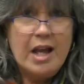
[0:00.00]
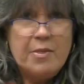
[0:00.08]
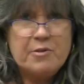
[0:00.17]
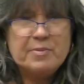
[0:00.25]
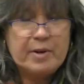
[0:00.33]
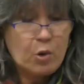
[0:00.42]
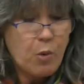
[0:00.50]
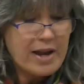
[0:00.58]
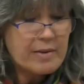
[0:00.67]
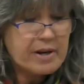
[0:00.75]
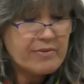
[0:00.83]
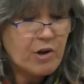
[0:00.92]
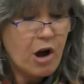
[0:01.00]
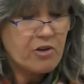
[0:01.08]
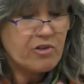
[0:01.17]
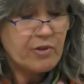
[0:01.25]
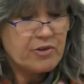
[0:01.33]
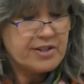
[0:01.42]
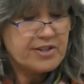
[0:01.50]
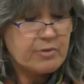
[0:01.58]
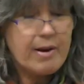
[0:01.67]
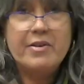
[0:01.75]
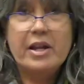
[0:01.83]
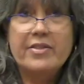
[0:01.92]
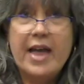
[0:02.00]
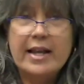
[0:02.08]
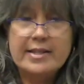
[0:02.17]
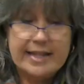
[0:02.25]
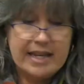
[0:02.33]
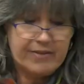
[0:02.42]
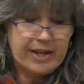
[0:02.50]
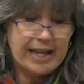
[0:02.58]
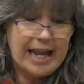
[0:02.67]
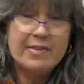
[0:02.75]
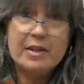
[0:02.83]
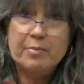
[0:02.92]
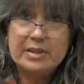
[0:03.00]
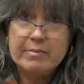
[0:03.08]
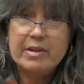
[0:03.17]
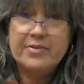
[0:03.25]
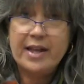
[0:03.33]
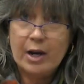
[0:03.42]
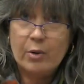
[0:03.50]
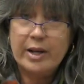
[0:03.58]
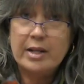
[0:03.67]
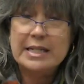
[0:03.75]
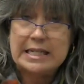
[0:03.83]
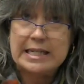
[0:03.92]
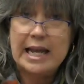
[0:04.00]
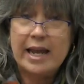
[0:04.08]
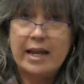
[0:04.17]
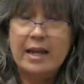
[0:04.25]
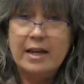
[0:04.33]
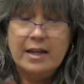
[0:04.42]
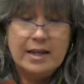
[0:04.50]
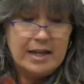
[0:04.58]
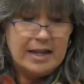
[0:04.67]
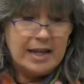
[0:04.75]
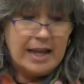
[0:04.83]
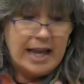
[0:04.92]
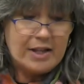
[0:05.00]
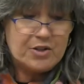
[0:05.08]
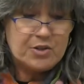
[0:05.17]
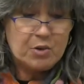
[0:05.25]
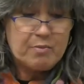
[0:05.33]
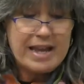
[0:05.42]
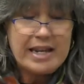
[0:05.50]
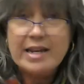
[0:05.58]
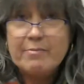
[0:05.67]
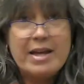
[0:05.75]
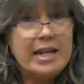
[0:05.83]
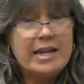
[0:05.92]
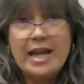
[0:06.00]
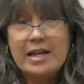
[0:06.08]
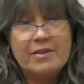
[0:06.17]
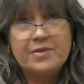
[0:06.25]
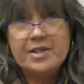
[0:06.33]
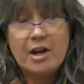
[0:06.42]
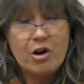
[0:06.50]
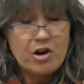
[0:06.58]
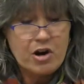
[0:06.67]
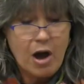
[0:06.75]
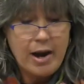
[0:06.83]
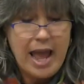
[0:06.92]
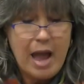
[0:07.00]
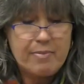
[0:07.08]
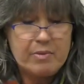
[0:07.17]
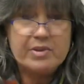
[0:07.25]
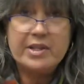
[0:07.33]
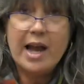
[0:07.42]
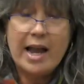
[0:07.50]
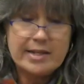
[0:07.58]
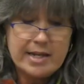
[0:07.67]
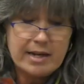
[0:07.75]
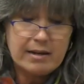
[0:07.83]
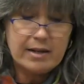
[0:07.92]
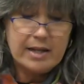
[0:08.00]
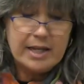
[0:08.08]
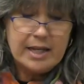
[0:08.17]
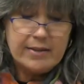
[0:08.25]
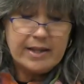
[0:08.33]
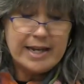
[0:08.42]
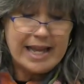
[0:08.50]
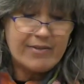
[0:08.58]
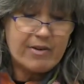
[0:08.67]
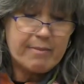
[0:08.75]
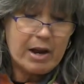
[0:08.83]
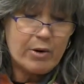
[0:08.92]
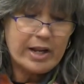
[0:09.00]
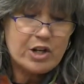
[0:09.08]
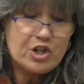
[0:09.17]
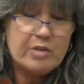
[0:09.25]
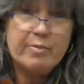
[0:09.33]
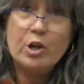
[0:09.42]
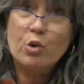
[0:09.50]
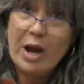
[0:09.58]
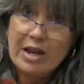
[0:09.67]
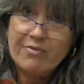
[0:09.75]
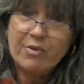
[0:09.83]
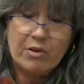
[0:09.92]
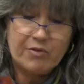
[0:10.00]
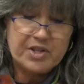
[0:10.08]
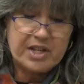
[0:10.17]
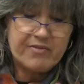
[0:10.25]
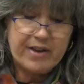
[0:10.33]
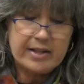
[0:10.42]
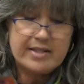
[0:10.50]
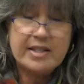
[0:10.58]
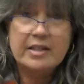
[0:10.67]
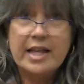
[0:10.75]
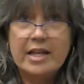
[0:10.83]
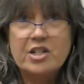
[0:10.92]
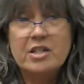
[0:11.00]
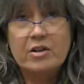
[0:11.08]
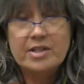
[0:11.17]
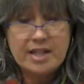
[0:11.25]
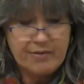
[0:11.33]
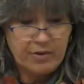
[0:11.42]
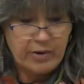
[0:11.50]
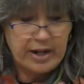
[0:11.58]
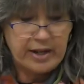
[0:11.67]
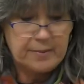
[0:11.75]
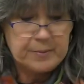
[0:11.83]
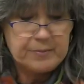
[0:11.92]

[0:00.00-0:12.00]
There's been quite a bit of controversy surrounding Thanksgiving in the Plymouth area today, and so many Natives are not happy with the idea that Native Americans should be grateful for the events that led to their suffering.